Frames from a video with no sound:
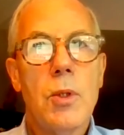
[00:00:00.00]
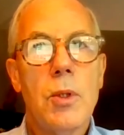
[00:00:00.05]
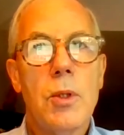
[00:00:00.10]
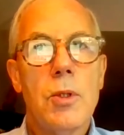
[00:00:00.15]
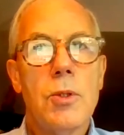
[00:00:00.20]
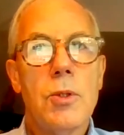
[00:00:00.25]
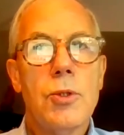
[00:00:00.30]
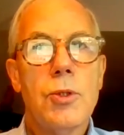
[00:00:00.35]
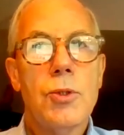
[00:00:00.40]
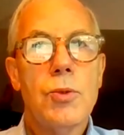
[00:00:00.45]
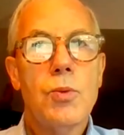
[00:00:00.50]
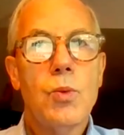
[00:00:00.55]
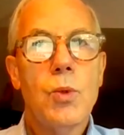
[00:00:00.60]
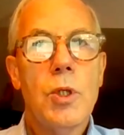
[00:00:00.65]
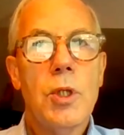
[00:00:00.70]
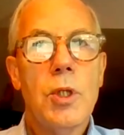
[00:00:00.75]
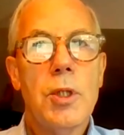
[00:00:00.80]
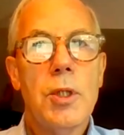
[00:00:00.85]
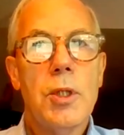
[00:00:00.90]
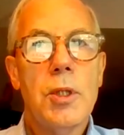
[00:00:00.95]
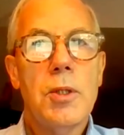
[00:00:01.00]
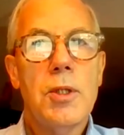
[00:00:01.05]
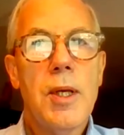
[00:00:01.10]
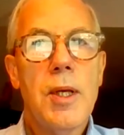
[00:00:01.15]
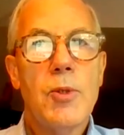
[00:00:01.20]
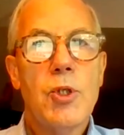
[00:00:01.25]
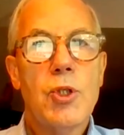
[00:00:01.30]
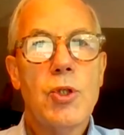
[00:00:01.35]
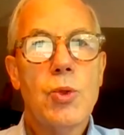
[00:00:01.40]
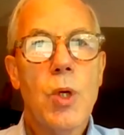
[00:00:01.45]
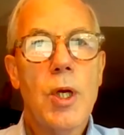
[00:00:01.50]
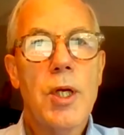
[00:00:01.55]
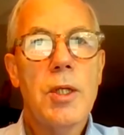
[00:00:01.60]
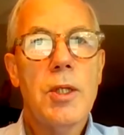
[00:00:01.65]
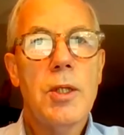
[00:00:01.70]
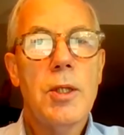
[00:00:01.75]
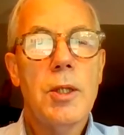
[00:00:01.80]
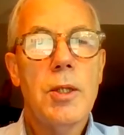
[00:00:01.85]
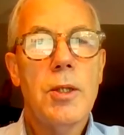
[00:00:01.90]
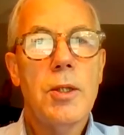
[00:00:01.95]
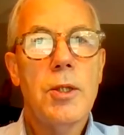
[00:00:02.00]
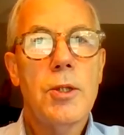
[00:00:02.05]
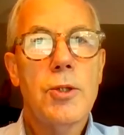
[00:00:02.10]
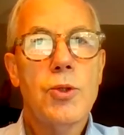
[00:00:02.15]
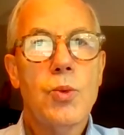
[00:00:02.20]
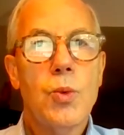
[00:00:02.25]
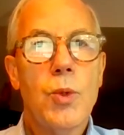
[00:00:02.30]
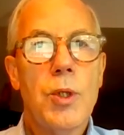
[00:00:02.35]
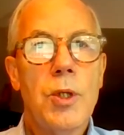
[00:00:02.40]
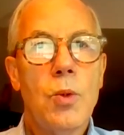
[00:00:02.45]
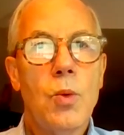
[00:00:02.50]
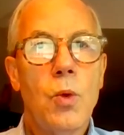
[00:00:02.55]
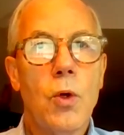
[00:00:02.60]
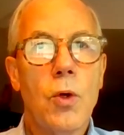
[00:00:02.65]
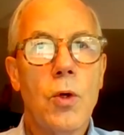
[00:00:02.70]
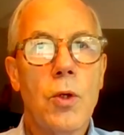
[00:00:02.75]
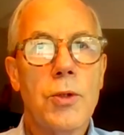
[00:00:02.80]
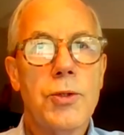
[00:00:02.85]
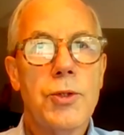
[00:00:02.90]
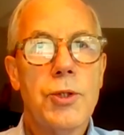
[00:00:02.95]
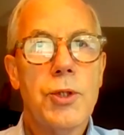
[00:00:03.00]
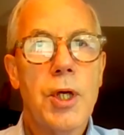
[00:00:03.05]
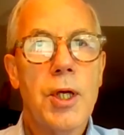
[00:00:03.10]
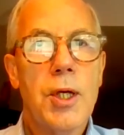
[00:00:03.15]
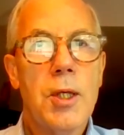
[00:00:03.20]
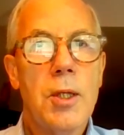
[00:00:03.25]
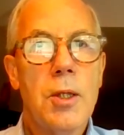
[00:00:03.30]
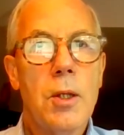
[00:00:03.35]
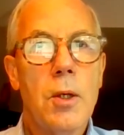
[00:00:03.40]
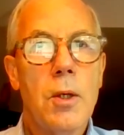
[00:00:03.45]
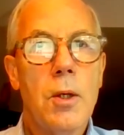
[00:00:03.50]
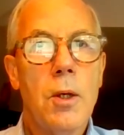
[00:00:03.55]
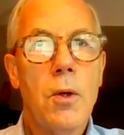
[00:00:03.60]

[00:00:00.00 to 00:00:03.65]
is really demonstrated in this real-world study